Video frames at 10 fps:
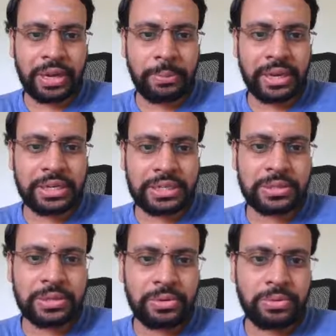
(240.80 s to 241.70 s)

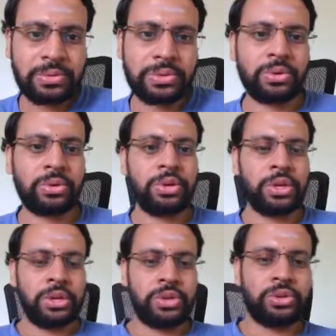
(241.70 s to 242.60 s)
minus. So
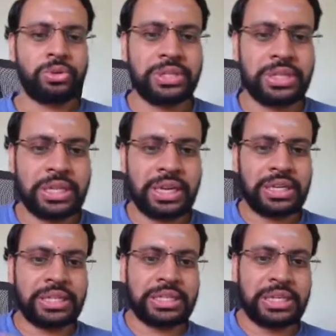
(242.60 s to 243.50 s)
you could see
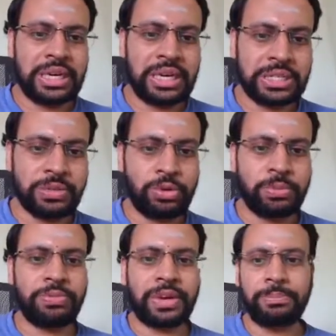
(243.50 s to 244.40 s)
that this index would
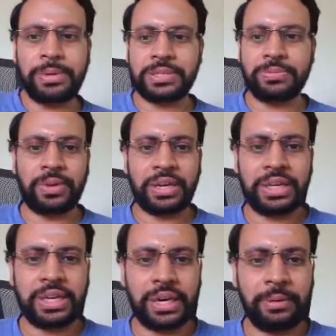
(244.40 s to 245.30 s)
be y plus 1
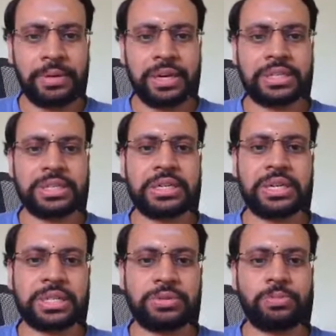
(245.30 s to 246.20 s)
here and this
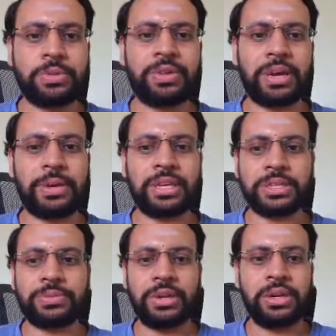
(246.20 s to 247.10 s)
index would be y
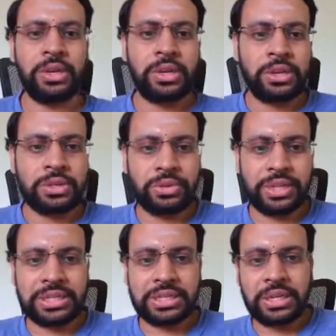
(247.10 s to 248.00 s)
minus 1. So
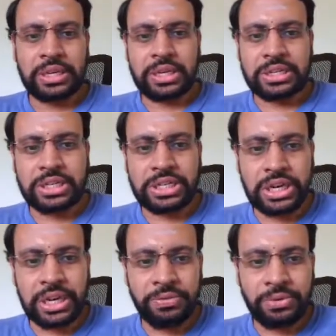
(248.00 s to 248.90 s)
that's
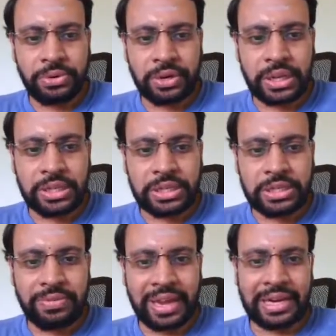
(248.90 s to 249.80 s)
essentially, if you take
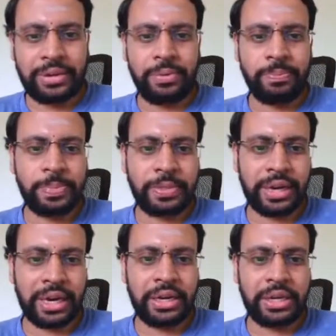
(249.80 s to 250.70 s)
this value,
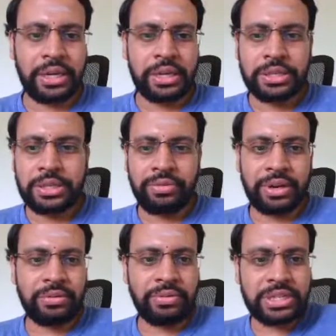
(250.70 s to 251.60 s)
right, the
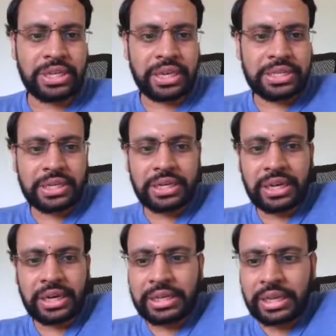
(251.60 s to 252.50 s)
one which I
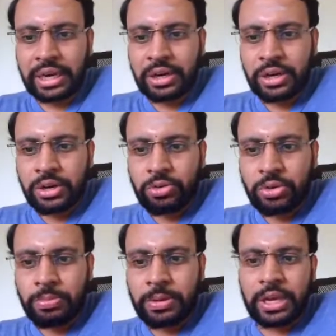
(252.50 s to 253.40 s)
circled there
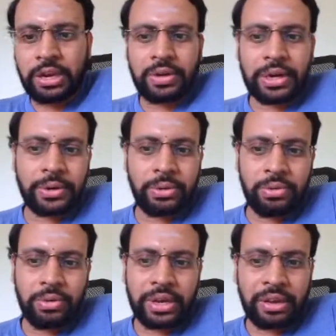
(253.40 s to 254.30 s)
would be equal to
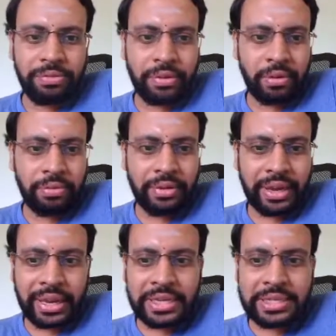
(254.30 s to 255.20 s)
f of
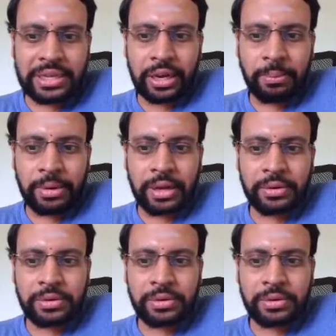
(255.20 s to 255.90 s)
x comma